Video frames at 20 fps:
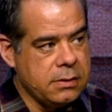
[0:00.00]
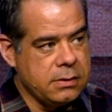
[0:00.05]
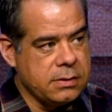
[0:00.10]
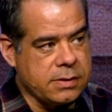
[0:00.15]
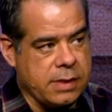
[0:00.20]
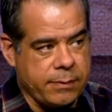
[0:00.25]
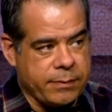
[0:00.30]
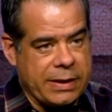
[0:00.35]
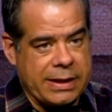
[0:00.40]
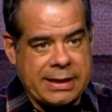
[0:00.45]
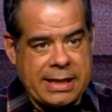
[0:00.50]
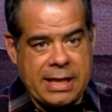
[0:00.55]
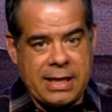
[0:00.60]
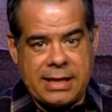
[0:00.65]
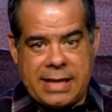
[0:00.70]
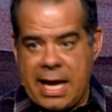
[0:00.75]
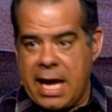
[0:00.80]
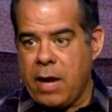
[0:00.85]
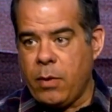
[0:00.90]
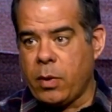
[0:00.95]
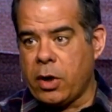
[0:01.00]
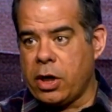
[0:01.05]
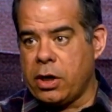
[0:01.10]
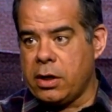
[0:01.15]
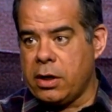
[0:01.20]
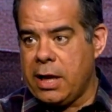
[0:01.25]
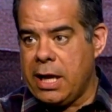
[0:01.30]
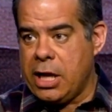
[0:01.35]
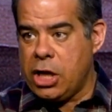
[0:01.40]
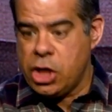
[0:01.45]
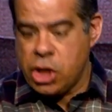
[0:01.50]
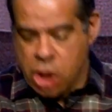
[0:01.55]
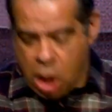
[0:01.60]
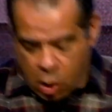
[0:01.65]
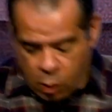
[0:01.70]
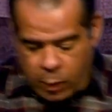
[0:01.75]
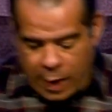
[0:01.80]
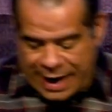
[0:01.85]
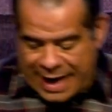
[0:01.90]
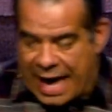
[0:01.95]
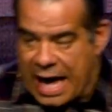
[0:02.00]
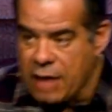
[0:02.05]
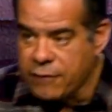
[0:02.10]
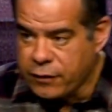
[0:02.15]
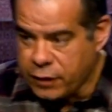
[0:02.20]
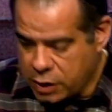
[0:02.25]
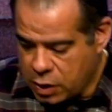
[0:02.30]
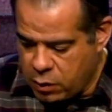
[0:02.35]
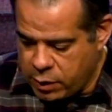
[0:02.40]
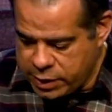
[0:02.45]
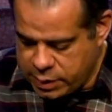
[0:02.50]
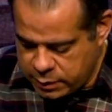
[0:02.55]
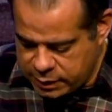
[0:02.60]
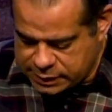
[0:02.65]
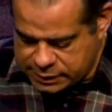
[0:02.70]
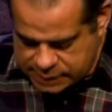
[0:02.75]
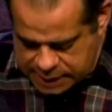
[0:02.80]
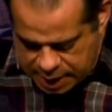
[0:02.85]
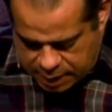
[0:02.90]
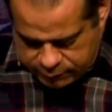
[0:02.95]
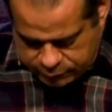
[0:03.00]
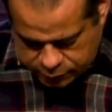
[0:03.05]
something that they were in no way ever going to accept,